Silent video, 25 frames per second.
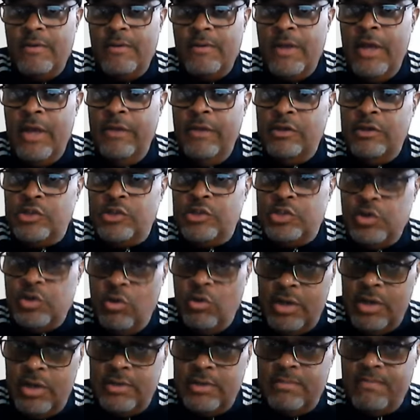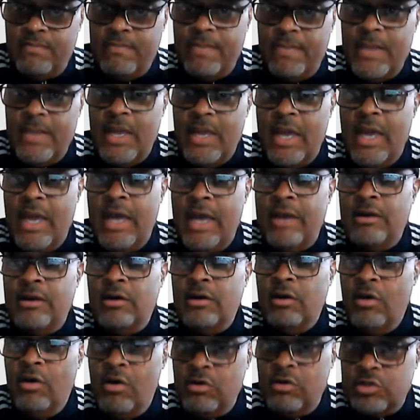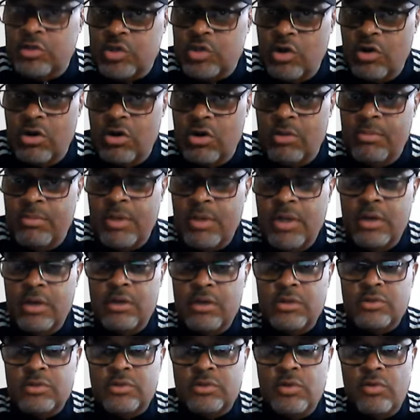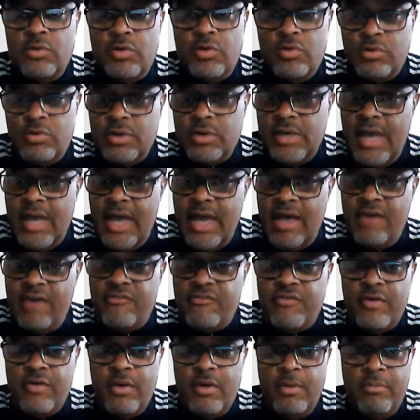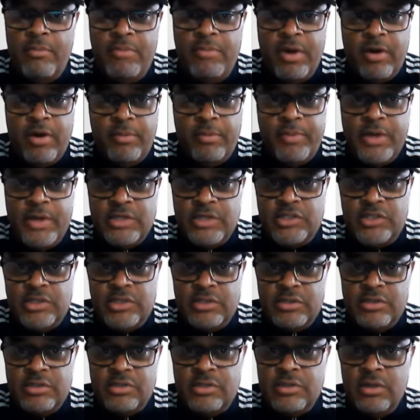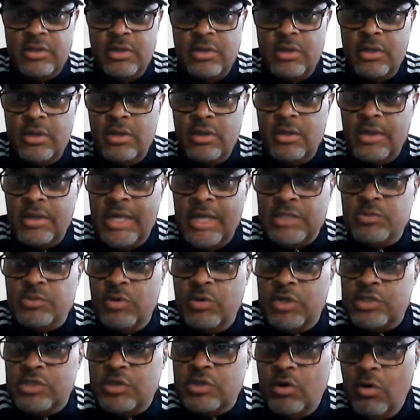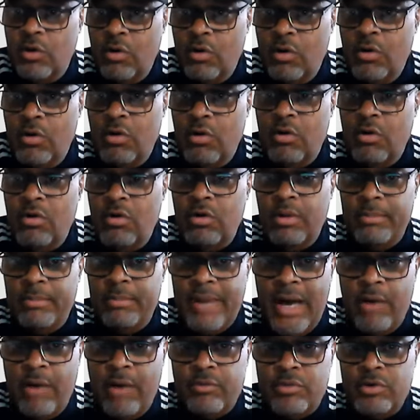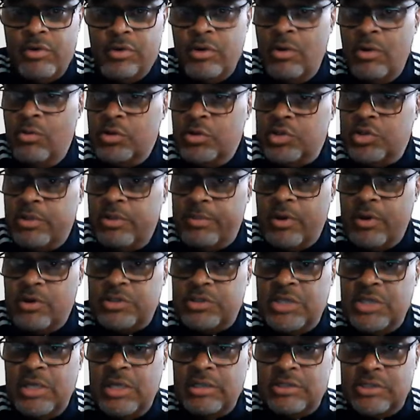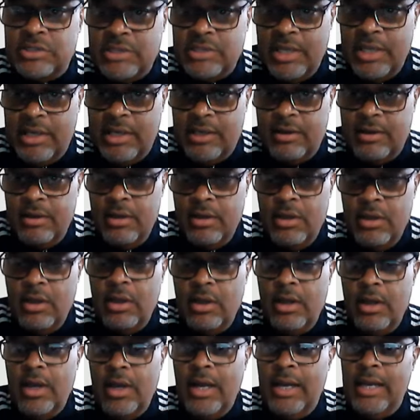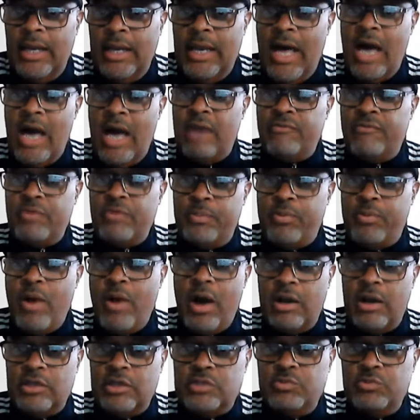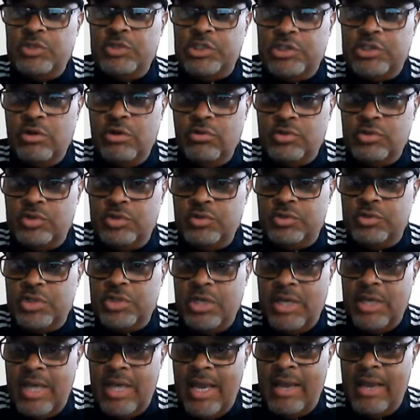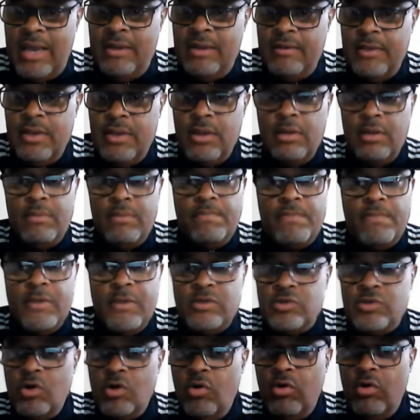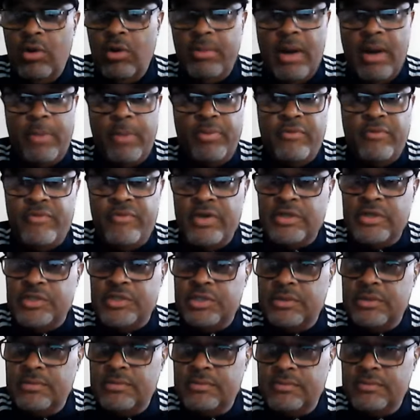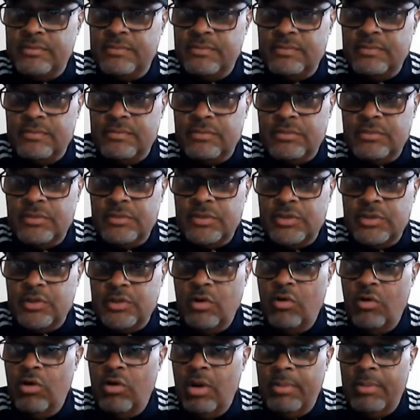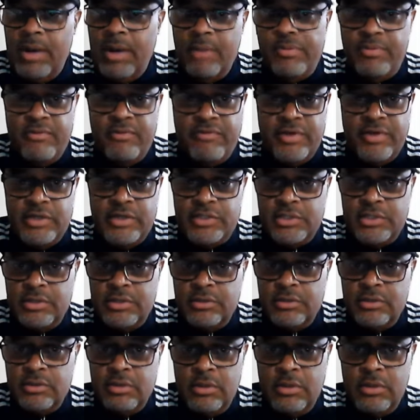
in the short and long term so you can have better pigeons. That's what it's all about. You don't want your birds getting sick. A lot of the products we showed you today, it's all about prevention. It's all about prevention.